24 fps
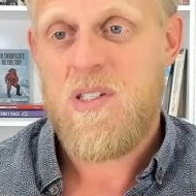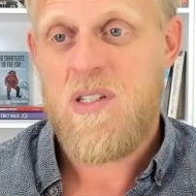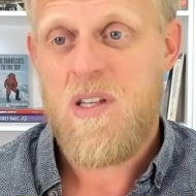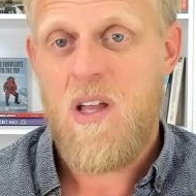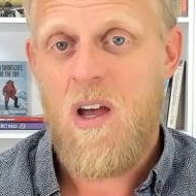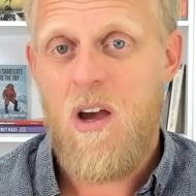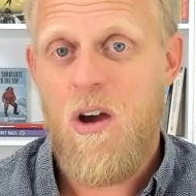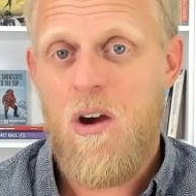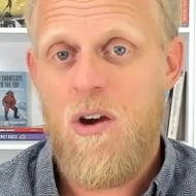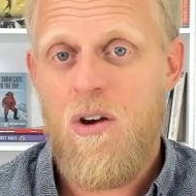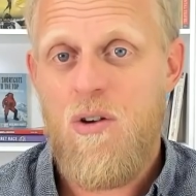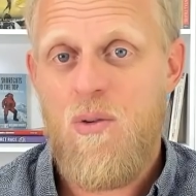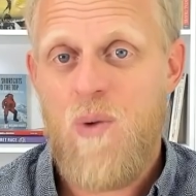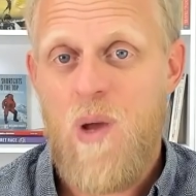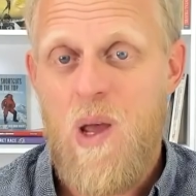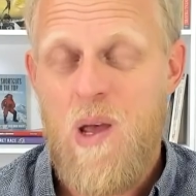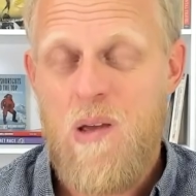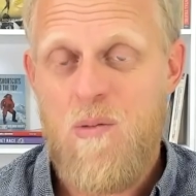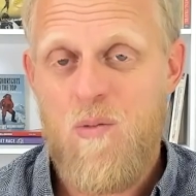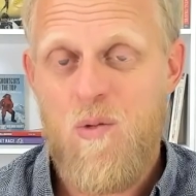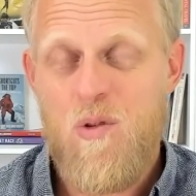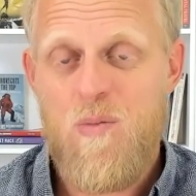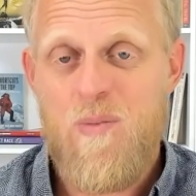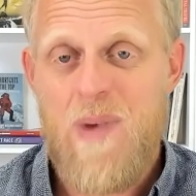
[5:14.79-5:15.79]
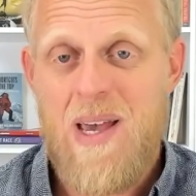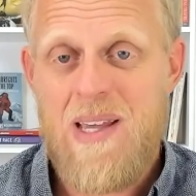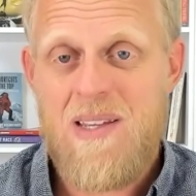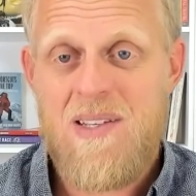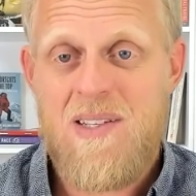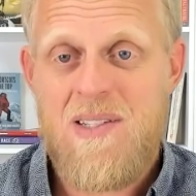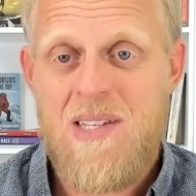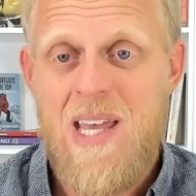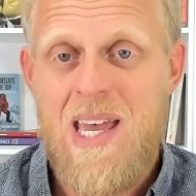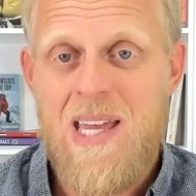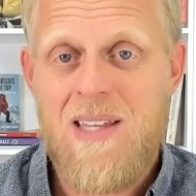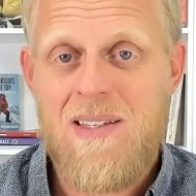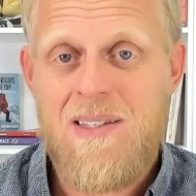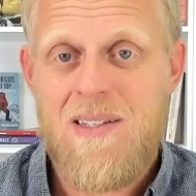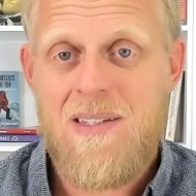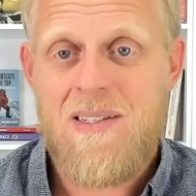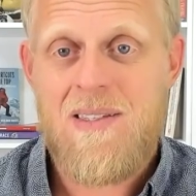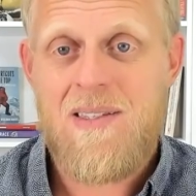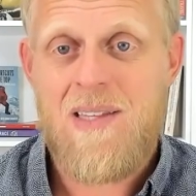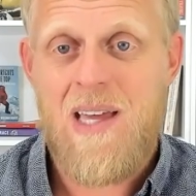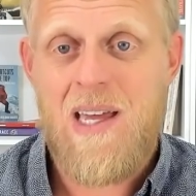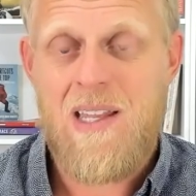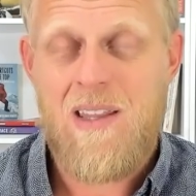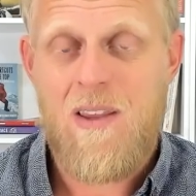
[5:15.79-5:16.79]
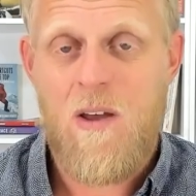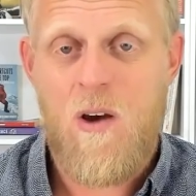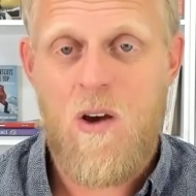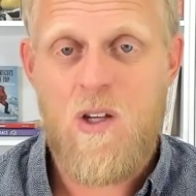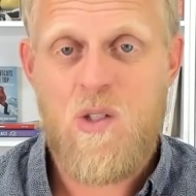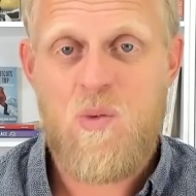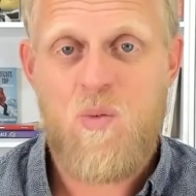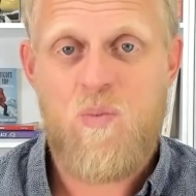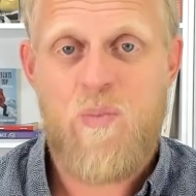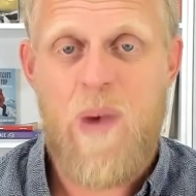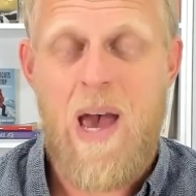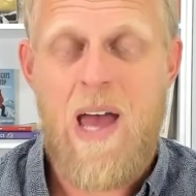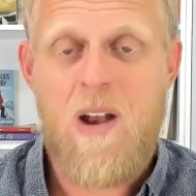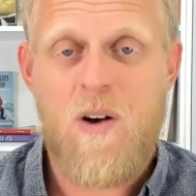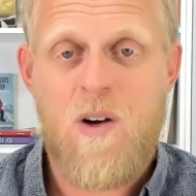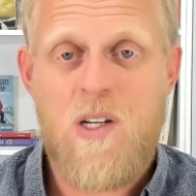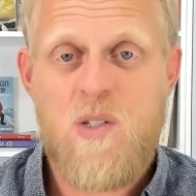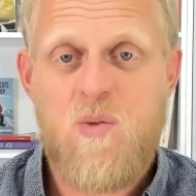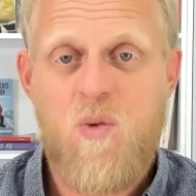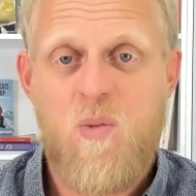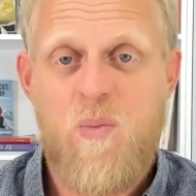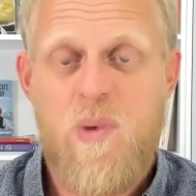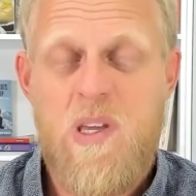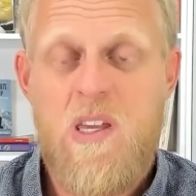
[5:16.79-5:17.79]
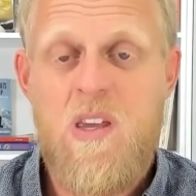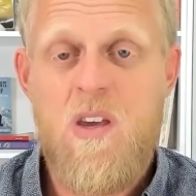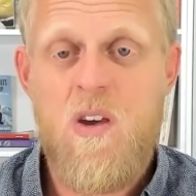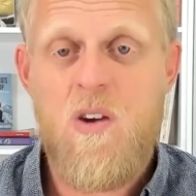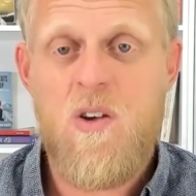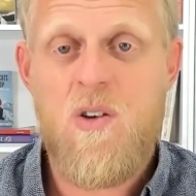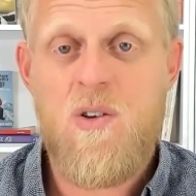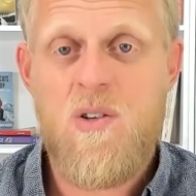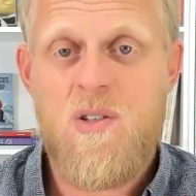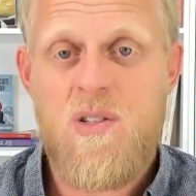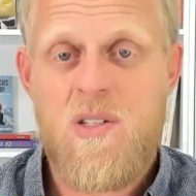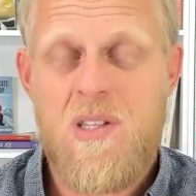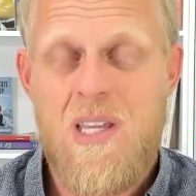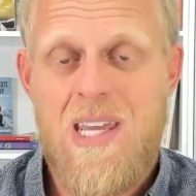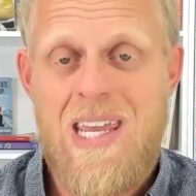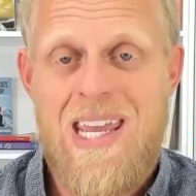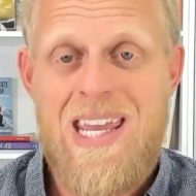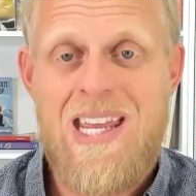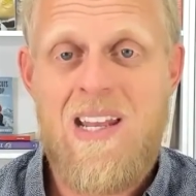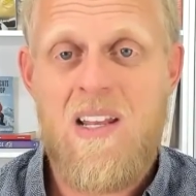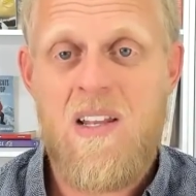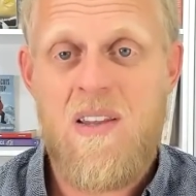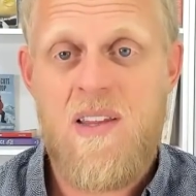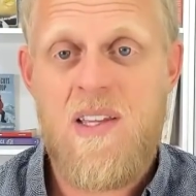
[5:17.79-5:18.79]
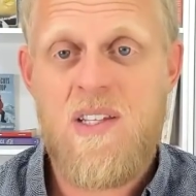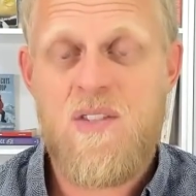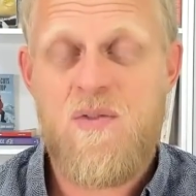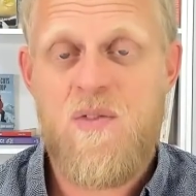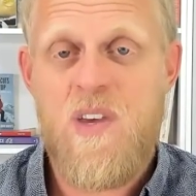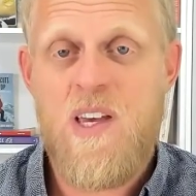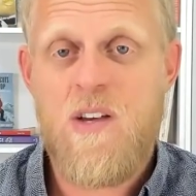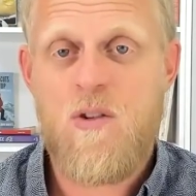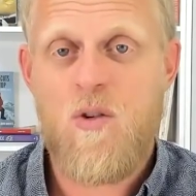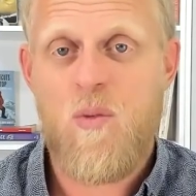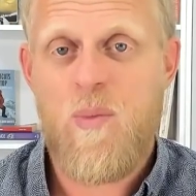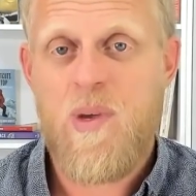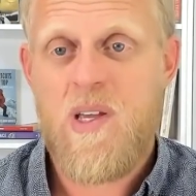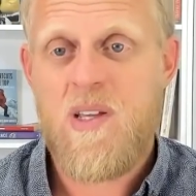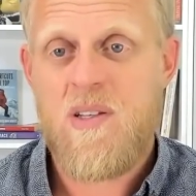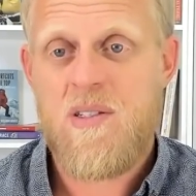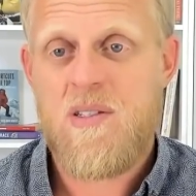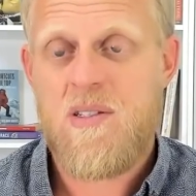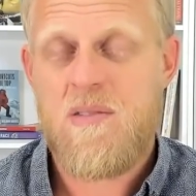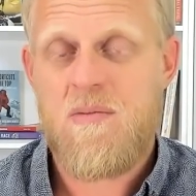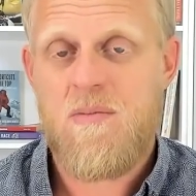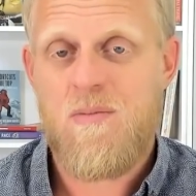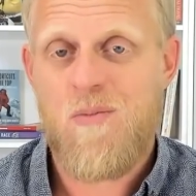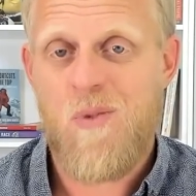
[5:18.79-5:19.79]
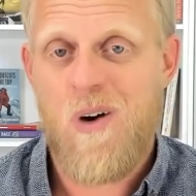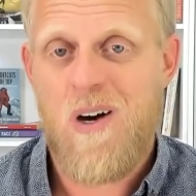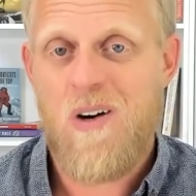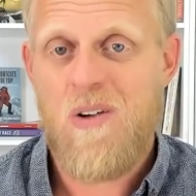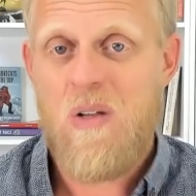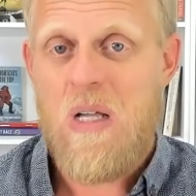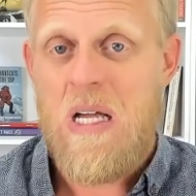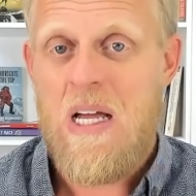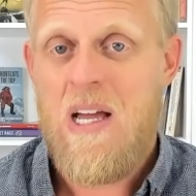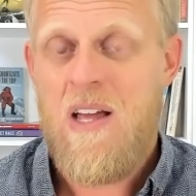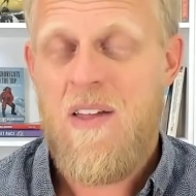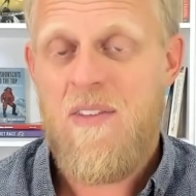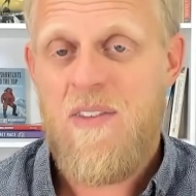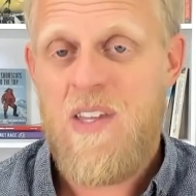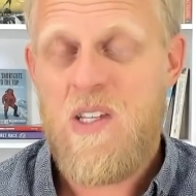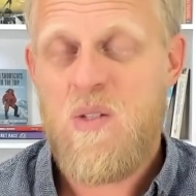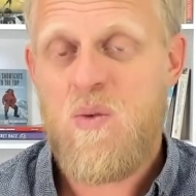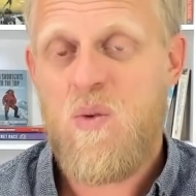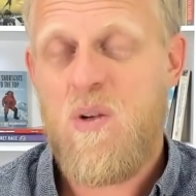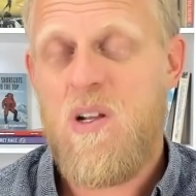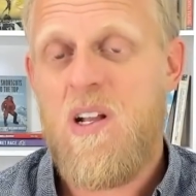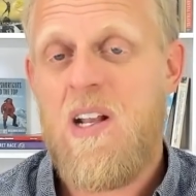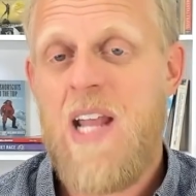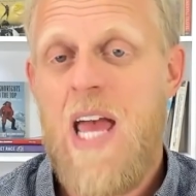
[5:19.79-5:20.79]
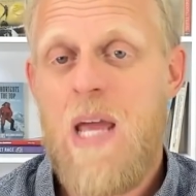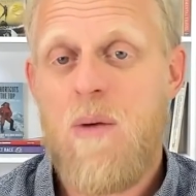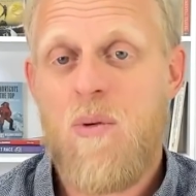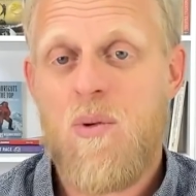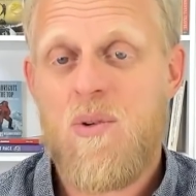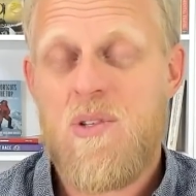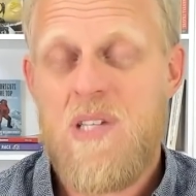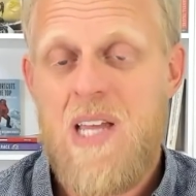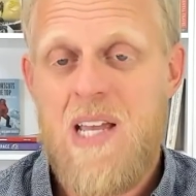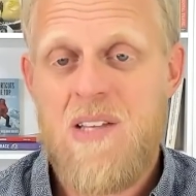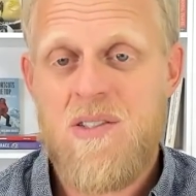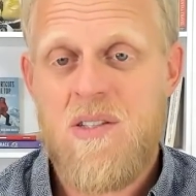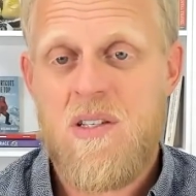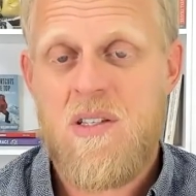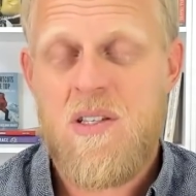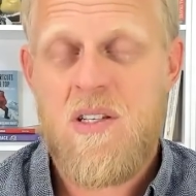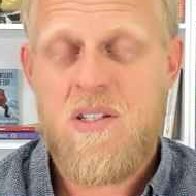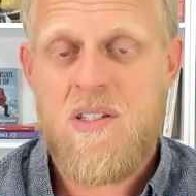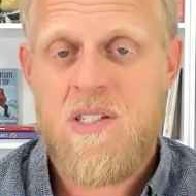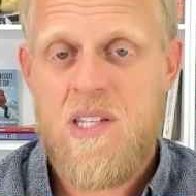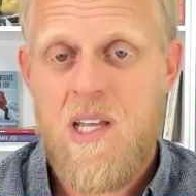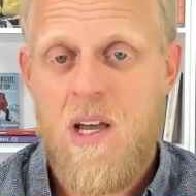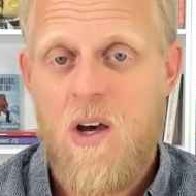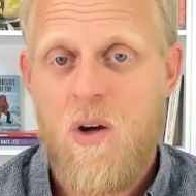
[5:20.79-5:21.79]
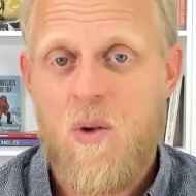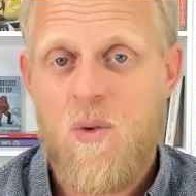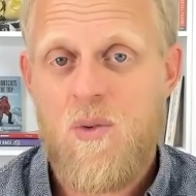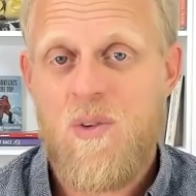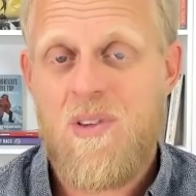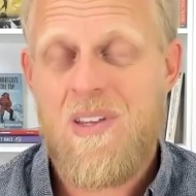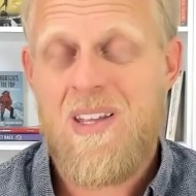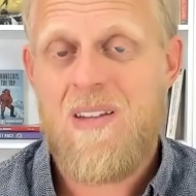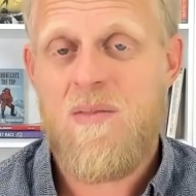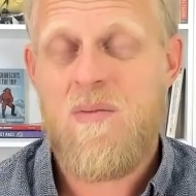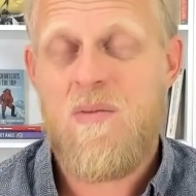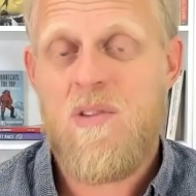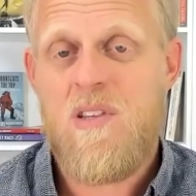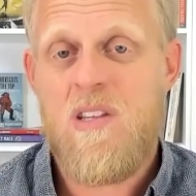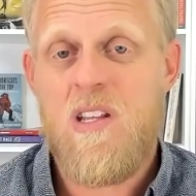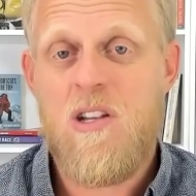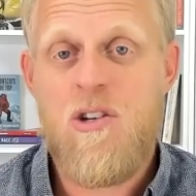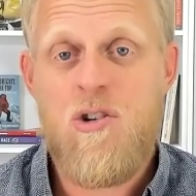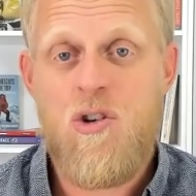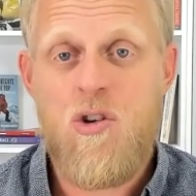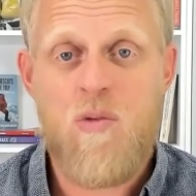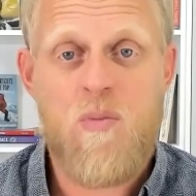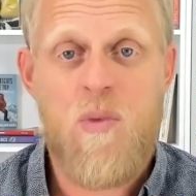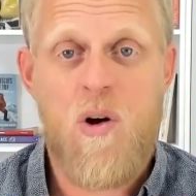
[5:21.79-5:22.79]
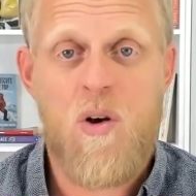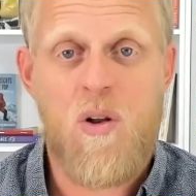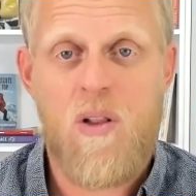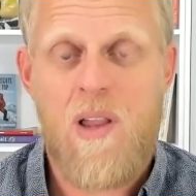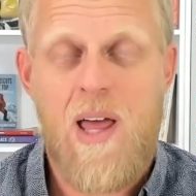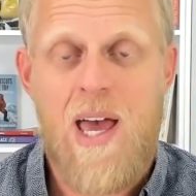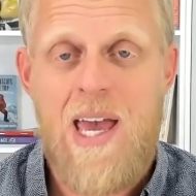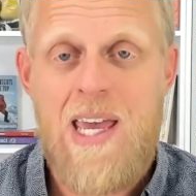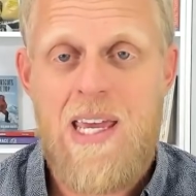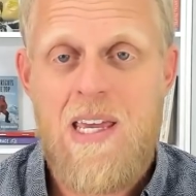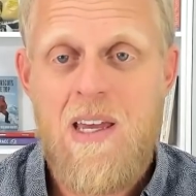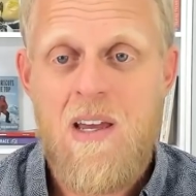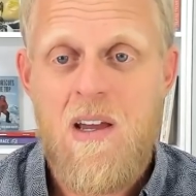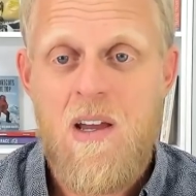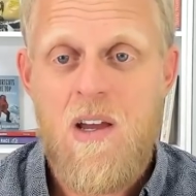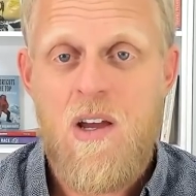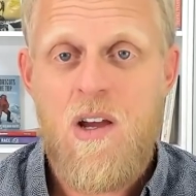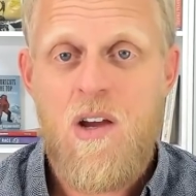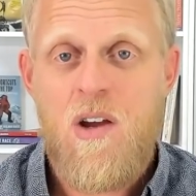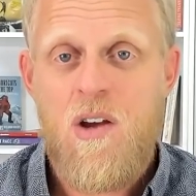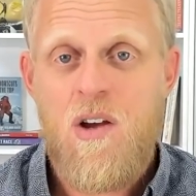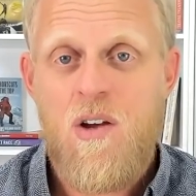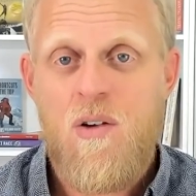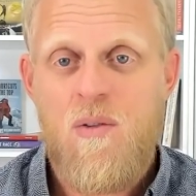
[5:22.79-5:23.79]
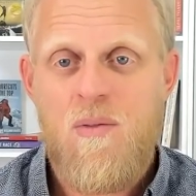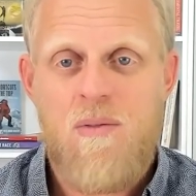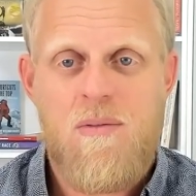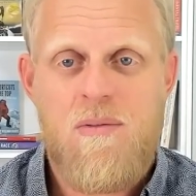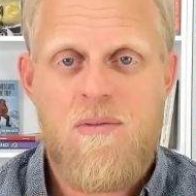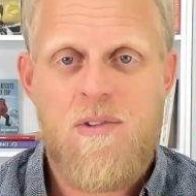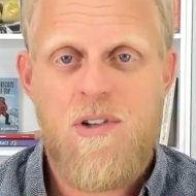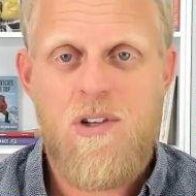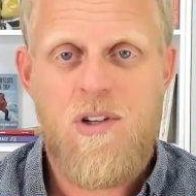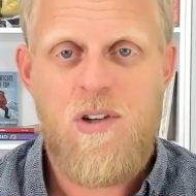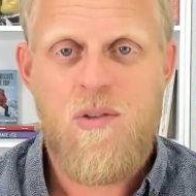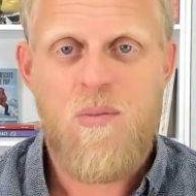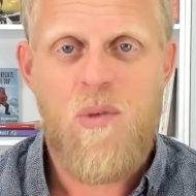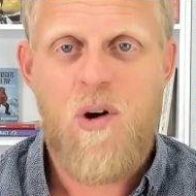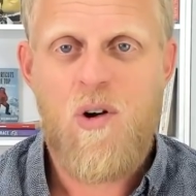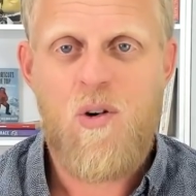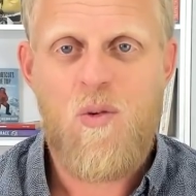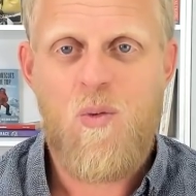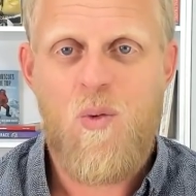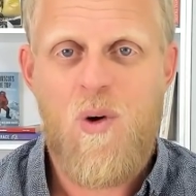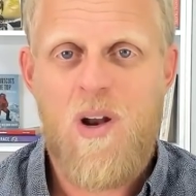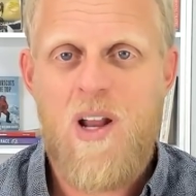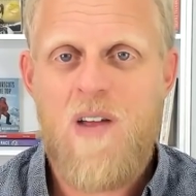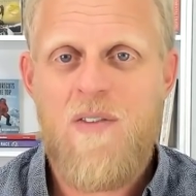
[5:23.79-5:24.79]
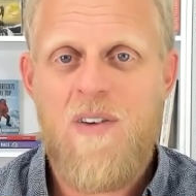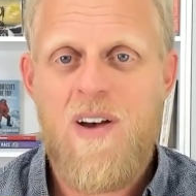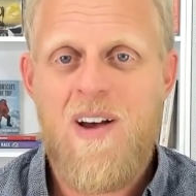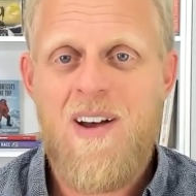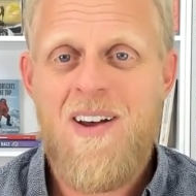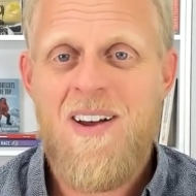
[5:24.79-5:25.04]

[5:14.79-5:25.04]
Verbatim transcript: though it would make sense that those batteries would be used in this vehicle because, well, this would enable Tesla to sell the, the new Model A, the new Model whatever,